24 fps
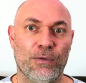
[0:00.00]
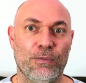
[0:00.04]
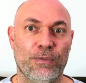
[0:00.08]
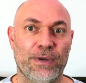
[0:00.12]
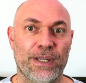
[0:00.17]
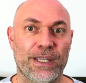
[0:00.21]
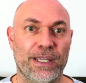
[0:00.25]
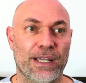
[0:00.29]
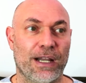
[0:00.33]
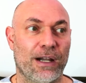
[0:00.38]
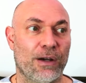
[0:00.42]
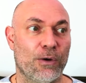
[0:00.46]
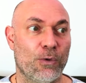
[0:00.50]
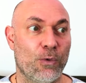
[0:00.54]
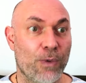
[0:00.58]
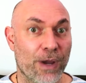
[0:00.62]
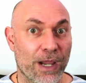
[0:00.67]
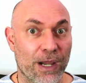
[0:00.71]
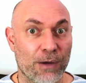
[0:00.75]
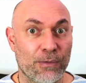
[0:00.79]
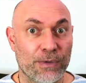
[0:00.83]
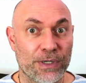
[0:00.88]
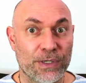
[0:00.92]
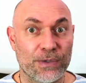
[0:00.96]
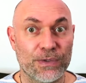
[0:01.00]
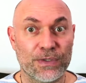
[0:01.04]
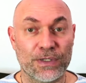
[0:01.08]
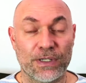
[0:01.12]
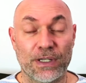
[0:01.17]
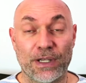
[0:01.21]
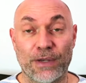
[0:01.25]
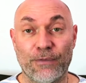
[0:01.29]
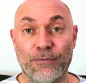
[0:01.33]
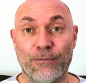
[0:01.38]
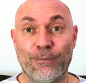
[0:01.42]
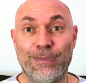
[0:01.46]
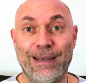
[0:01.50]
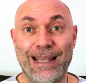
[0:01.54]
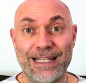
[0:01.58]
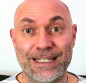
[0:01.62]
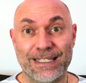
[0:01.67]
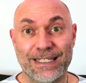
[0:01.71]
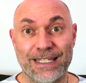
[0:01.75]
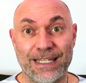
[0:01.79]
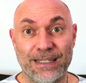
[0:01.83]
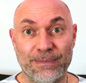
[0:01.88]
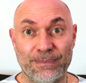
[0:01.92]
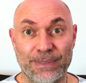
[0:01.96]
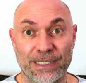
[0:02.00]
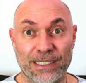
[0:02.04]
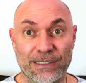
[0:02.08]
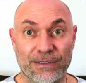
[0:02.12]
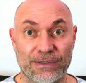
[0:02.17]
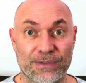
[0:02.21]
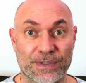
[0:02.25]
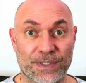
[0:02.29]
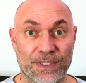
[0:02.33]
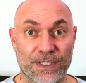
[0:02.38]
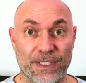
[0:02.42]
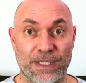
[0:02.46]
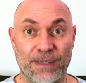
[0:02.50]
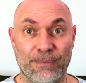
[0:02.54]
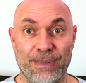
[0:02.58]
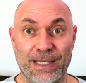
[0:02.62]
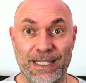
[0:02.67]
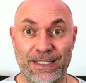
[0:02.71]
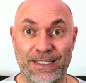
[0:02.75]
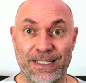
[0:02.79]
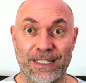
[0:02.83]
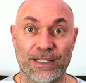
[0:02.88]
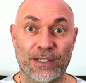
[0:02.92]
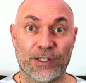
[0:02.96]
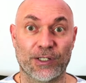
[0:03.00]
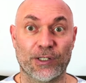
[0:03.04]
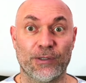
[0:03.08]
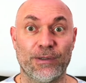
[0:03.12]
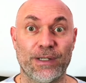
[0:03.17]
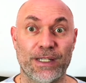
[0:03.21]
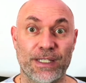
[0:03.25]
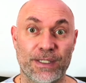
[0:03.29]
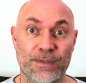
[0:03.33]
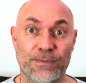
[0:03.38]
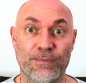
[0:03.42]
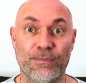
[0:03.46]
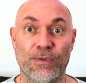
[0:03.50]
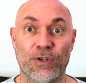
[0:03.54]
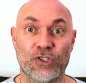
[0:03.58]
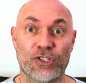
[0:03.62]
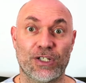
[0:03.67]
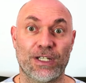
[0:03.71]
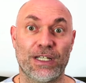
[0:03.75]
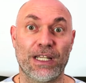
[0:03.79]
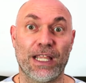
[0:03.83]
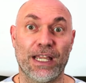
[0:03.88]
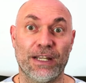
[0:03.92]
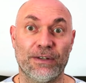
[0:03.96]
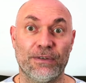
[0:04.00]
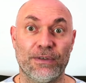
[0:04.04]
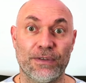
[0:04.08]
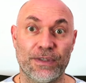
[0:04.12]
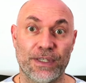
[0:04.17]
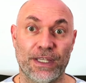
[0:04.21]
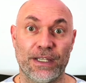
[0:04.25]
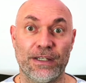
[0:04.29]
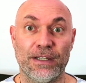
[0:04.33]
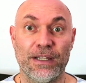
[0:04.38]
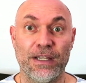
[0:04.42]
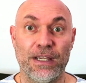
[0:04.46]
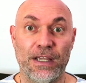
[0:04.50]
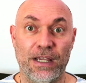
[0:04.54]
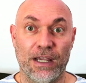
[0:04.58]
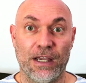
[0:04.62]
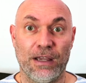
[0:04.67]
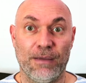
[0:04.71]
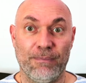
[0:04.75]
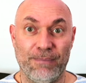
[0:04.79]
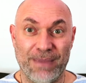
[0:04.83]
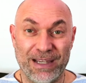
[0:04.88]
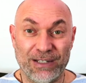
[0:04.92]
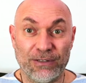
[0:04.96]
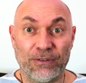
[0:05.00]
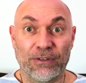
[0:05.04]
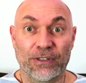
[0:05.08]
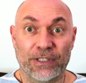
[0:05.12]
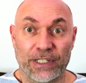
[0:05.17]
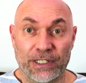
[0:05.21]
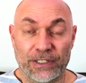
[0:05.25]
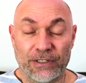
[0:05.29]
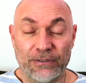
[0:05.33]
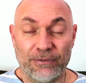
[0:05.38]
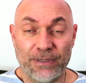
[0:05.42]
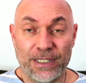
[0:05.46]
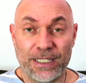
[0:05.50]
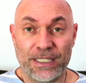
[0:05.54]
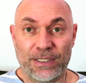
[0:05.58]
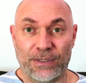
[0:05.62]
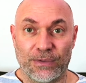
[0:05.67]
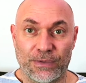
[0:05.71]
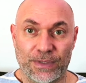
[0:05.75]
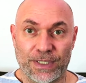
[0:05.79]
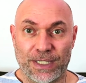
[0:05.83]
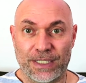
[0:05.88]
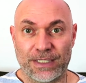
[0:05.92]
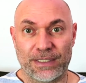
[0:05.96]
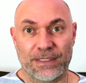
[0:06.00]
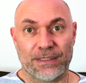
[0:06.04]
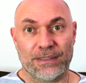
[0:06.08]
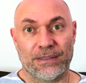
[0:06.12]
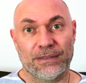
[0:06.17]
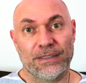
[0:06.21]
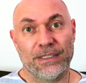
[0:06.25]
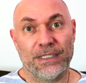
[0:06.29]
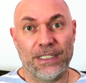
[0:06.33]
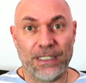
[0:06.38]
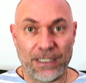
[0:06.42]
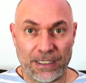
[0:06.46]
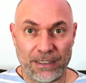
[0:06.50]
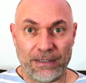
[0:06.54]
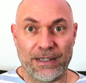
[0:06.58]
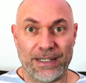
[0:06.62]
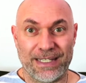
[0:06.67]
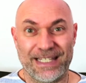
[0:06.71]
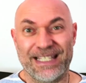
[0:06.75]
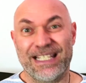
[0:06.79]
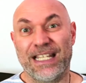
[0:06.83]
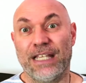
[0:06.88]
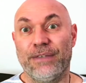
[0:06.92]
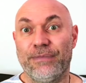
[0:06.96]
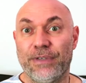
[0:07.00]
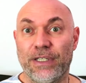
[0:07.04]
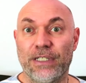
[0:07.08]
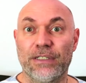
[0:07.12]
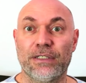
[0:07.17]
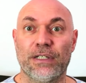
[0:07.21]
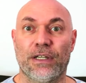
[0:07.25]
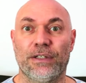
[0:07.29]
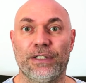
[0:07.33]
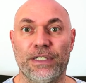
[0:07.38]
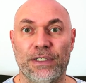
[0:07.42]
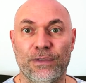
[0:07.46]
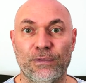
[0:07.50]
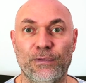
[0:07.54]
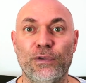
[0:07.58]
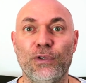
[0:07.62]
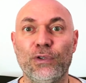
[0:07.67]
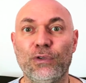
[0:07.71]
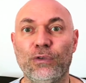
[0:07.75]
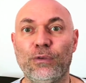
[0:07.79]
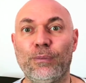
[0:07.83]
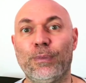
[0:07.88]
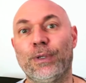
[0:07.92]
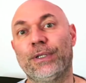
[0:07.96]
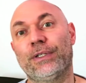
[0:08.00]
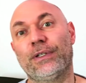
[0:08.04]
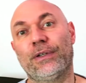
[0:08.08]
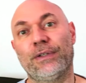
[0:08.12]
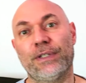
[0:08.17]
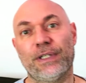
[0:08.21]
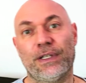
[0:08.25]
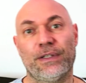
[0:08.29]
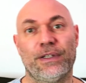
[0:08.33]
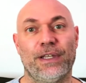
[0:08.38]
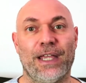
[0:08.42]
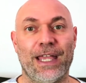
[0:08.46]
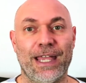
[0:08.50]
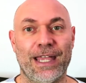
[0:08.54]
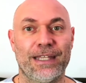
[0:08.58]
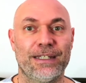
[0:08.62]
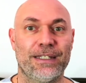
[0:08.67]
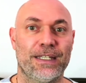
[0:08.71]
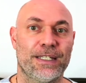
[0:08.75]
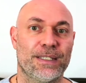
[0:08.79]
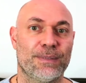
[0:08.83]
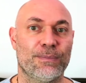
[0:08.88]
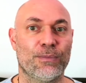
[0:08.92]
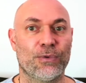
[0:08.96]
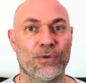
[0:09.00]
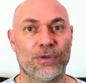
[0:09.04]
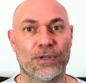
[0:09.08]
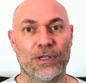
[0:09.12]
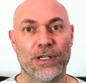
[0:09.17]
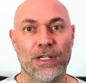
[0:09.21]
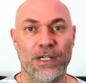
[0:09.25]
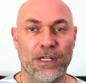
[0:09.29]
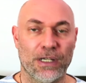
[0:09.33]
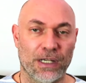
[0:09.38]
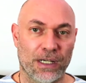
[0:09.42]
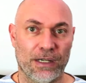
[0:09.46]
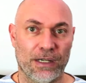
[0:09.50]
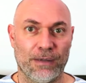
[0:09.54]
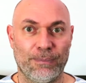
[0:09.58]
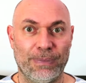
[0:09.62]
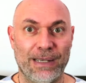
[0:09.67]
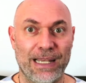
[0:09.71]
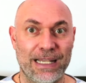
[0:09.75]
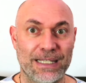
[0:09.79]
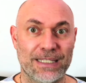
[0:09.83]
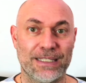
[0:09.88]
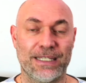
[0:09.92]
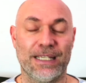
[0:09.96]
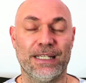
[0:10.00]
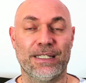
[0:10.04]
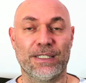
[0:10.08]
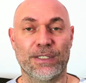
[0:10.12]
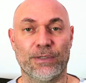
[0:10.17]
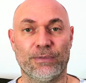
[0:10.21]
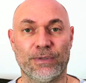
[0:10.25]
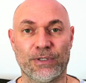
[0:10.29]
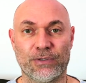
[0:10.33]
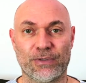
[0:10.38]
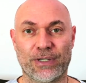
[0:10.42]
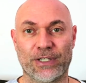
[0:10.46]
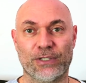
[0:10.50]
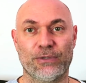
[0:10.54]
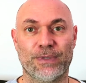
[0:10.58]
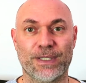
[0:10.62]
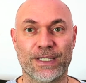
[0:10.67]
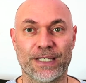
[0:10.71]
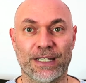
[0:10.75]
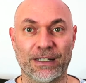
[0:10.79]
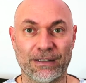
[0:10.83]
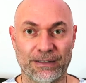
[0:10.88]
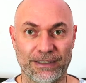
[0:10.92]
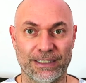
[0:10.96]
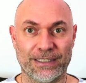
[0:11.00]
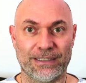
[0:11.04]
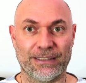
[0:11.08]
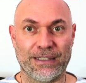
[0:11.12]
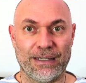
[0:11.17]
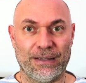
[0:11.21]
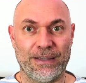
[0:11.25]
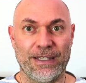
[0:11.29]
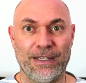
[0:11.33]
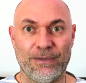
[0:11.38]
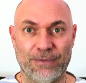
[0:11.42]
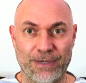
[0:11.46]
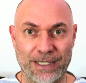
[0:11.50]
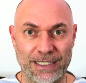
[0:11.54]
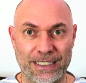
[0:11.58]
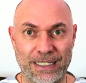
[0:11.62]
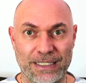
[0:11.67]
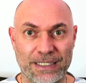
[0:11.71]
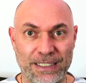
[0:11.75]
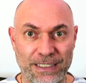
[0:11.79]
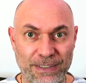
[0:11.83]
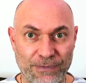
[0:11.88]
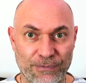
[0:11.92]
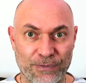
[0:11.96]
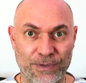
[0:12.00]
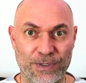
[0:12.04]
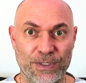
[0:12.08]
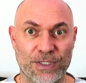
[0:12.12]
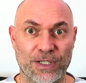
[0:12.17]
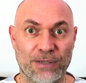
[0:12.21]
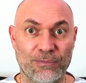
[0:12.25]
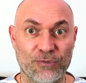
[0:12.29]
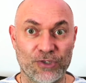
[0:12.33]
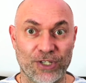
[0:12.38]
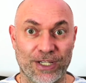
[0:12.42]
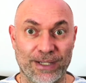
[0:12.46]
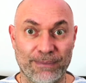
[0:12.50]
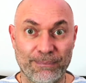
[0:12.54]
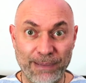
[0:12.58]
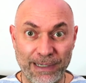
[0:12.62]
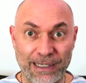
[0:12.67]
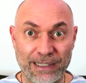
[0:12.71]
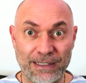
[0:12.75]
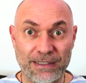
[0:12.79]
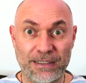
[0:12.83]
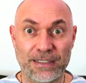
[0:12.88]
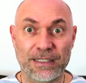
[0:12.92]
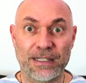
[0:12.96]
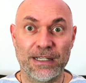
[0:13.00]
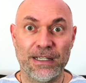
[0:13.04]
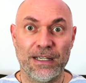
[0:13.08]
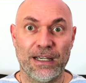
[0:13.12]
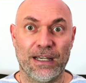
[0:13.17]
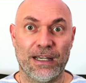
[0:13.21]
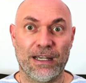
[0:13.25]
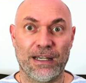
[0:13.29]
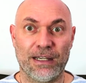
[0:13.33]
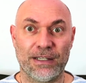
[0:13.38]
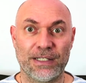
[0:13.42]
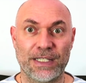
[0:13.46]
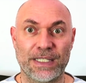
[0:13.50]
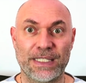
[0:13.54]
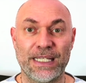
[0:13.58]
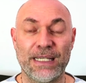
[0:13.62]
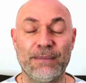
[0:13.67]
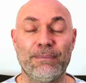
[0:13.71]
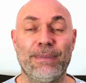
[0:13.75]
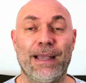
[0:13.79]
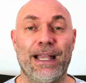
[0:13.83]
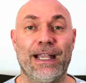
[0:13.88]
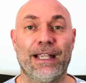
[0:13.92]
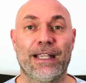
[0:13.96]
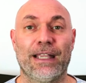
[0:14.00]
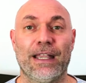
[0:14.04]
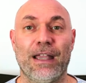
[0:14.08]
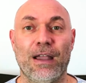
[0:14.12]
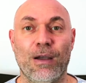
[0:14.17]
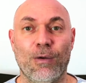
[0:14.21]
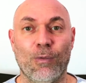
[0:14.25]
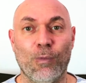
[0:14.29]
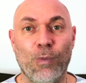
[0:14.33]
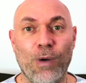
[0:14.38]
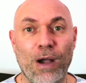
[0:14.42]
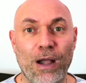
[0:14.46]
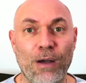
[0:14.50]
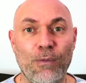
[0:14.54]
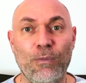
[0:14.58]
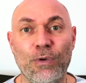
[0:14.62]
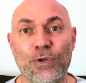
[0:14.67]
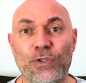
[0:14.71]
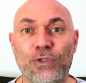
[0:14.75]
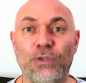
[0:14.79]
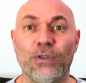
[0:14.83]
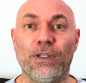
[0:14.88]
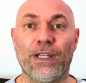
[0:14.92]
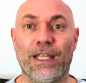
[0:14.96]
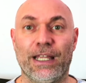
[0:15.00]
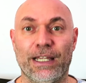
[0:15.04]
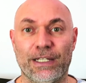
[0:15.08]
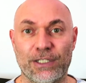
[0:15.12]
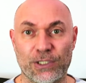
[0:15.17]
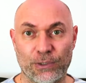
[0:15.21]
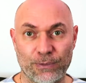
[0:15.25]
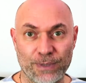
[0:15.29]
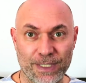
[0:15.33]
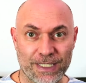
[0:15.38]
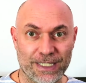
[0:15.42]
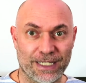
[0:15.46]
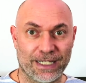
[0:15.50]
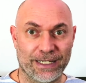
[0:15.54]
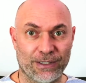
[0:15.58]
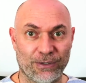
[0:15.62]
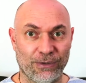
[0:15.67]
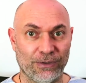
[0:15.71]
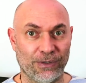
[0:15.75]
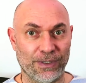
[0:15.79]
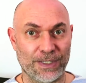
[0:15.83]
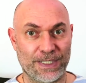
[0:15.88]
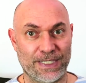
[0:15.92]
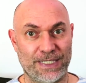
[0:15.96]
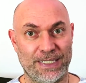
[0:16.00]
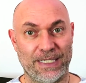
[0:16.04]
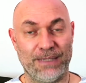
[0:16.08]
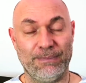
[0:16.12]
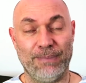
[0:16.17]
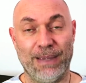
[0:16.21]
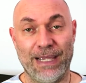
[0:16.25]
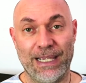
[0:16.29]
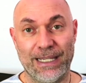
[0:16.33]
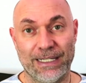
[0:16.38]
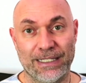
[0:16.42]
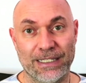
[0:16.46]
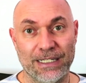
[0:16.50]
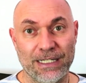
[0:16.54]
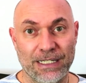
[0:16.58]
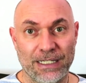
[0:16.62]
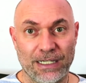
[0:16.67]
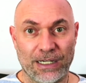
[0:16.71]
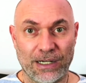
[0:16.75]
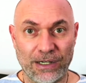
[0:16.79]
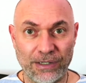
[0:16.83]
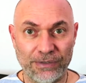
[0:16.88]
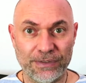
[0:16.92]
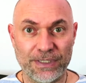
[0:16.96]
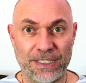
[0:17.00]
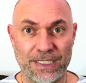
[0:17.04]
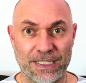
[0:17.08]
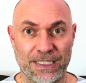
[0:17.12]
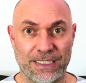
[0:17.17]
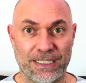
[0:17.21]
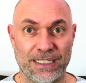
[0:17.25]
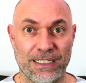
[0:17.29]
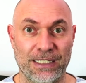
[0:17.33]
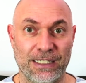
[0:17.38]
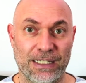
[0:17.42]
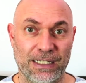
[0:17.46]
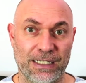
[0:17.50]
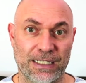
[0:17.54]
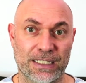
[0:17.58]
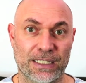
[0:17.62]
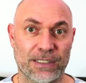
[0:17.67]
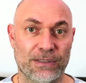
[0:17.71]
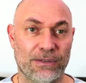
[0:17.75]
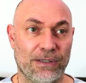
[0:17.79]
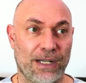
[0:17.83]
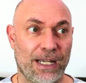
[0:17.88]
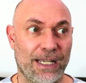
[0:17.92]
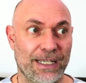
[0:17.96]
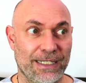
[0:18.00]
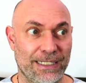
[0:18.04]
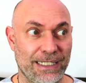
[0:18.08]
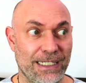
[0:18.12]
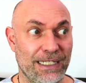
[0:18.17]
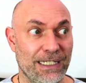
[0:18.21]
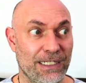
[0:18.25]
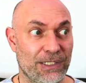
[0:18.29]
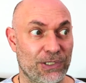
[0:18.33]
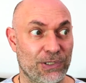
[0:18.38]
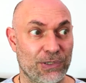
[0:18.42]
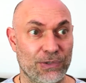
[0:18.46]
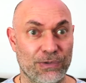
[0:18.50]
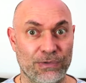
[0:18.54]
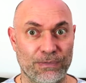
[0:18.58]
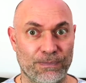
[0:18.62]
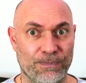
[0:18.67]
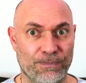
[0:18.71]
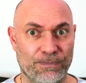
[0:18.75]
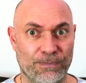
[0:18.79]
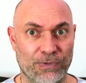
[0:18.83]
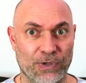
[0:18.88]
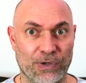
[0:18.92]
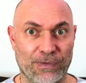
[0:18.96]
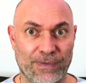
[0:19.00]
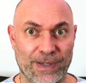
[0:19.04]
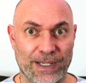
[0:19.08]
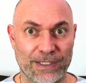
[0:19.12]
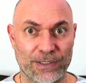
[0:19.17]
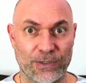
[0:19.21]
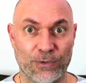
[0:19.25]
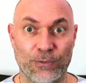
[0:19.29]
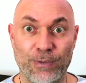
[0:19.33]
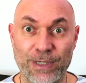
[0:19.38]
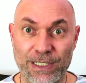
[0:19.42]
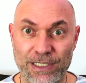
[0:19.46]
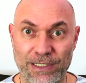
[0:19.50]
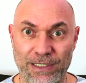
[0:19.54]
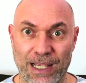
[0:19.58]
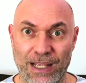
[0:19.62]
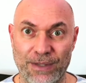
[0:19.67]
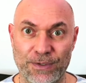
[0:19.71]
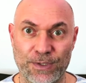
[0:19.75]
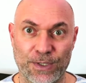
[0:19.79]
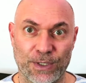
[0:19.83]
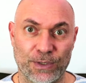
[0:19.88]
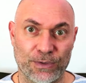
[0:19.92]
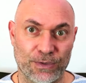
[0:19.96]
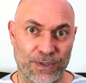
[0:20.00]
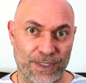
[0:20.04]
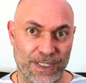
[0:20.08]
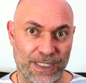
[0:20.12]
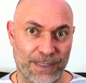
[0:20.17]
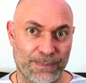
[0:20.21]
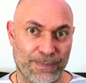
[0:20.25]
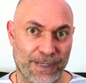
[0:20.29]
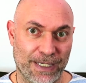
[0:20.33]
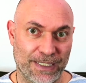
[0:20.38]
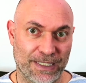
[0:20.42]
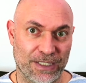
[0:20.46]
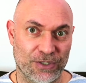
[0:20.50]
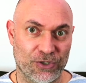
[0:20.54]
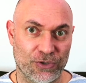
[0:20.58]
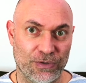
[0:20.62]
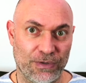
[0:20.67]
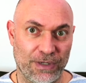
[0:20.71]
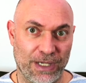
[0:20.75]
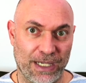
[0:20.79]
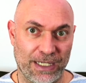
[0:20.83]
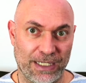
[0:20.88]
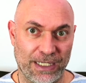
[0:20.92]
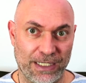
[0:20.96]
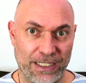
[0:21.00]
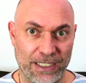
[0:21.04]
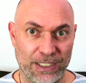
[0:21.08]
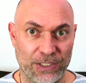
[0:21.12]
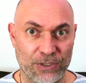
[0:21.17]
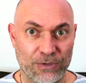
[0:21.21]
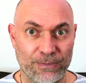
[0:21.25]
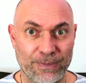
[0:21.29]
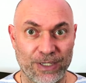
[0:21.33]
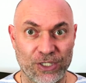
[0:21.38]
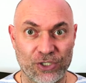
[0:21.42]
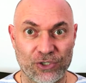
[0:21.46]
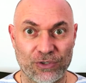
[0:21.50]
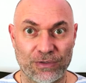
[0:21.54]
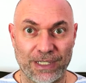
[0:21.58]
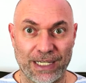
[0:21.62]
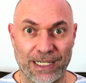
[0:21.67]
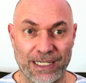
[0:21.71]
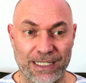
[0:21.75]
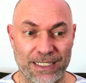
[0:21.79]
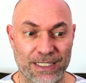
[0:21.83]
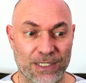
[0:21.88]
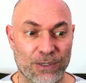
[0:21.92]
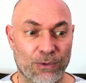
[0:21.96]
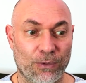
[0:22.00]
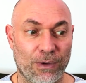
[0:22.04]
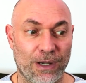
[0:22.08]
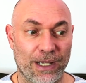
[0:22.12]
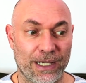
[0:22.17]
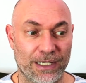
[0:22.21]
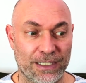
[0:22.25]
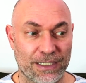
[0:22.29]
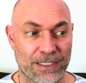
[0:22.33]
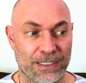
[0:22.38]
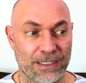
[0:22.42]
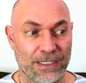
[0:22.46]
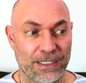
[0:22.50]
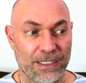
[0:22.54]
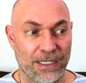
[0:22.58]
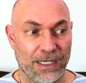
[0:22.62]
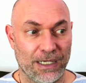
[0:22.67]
We are aware we use a lot of plastic, because a plastic cutlery is much lighter than a metal cutlery, so there's a saving done in fuel, but on the other hand there's more plastic, so we try to recycle it. Anyway, that's a different subject, but the sick bag. Why would you like to recycle a seat bag? Honestly, so I needed to provide a written answer to this passenger, and I need to make sure that it's quite